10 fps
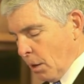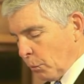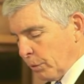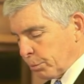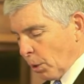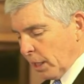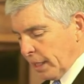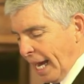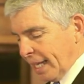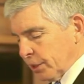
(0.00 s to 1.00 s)
We brought
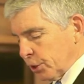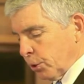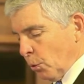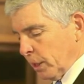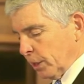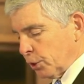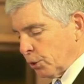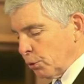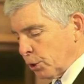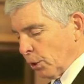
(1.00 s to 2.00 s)
Alice Loy, a
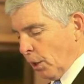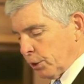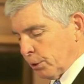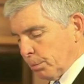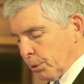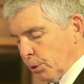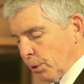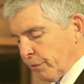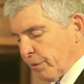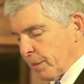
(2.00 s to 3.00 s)
social entrepreneur
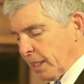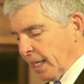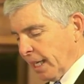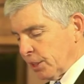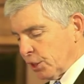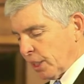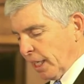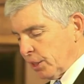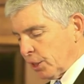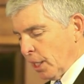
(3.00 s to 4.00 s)
from the United
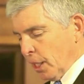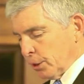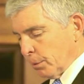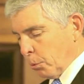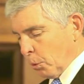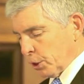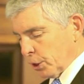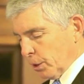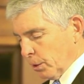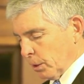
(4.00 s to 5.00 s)
States, to
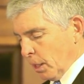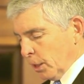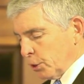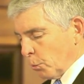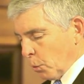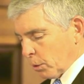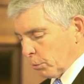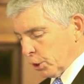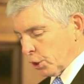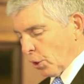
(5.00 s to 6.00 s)
Portugal to work with
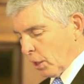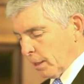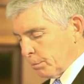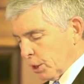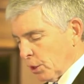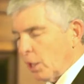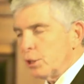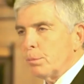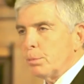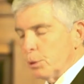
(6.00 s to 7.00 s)
startups and
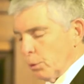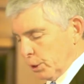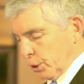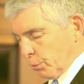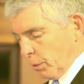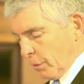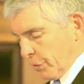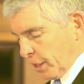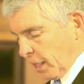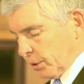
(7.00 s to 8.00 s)
entrepreneurs throughout the
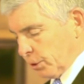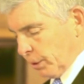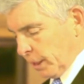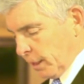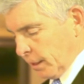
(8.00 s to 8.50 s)
country.